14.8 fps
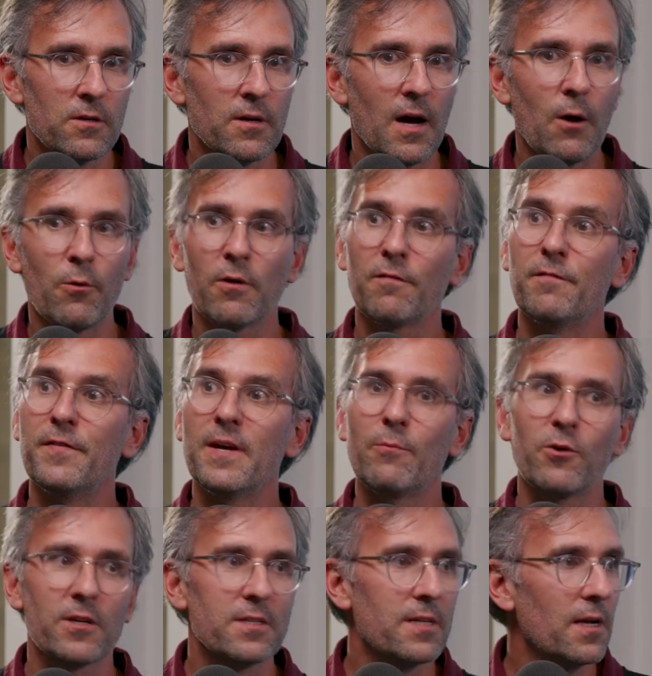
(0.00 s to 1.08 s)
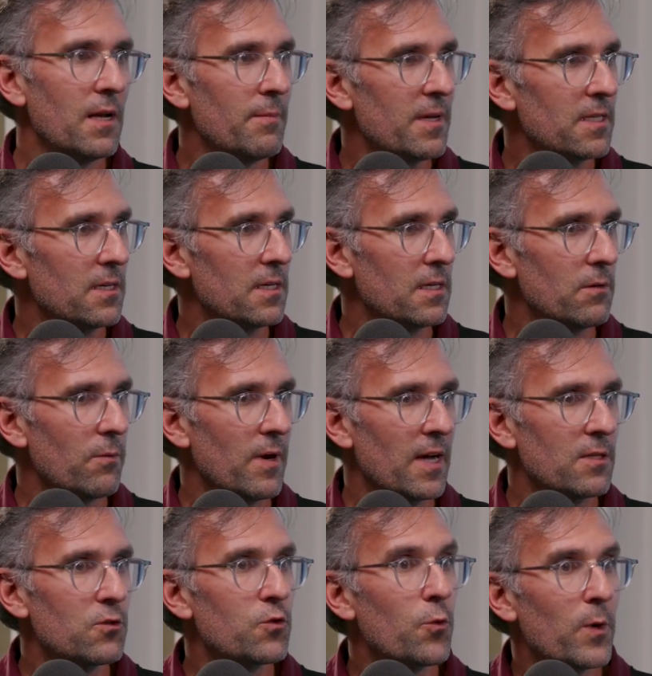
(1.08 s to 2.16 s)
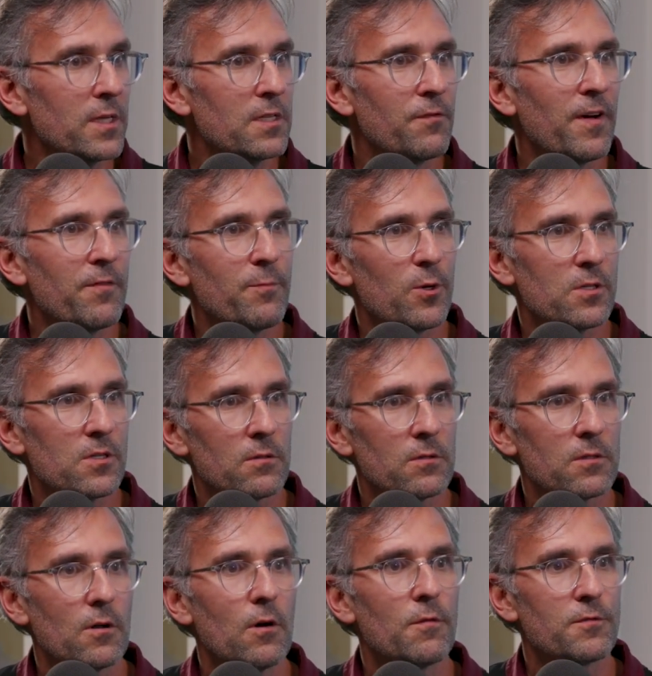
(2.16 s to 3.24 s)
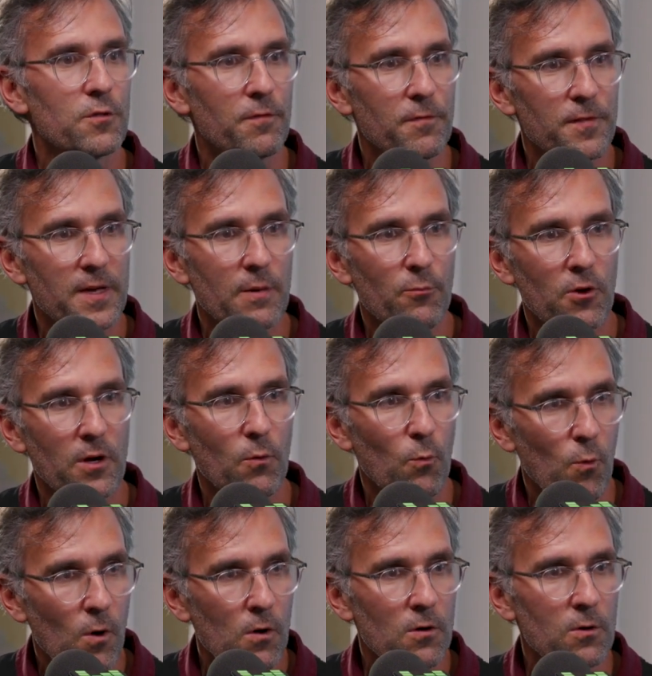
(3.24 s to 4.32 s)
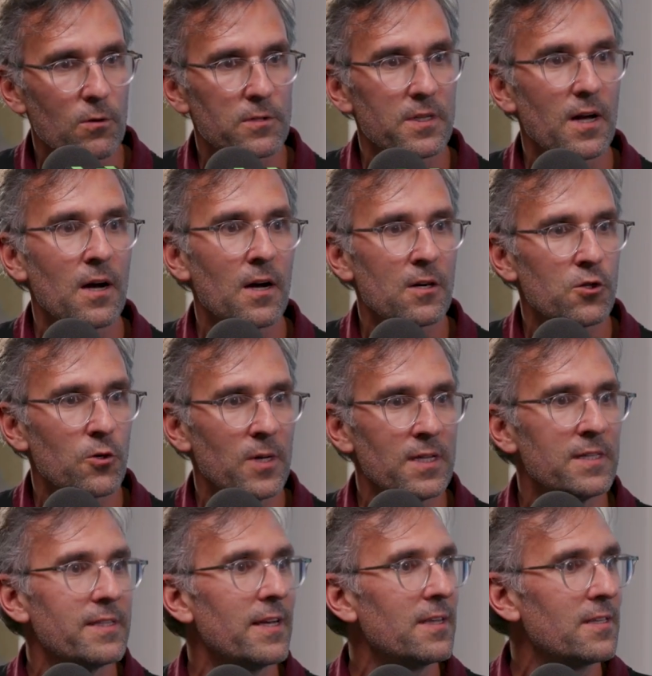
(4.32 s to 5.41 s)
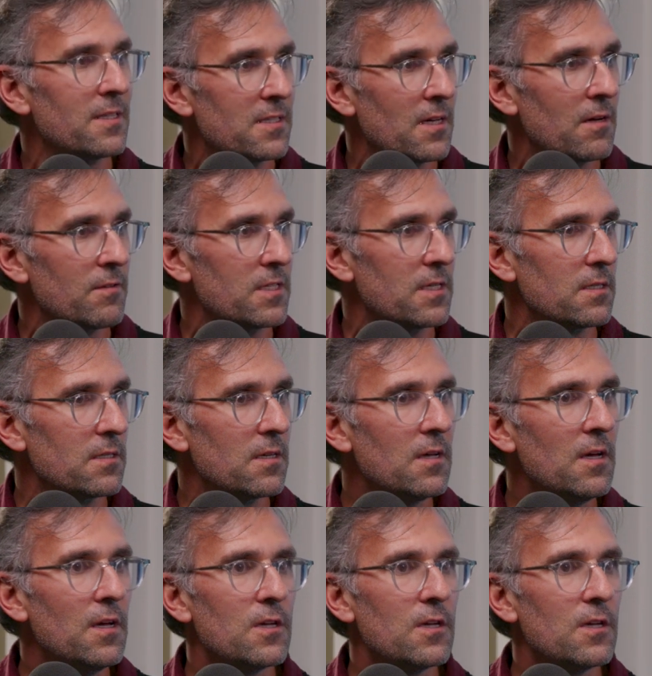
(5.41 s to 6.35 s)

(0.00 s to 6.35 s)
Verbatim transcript: uh, our VMware telemetry, right, twenty-five percent of the VMware workloads are actually data services.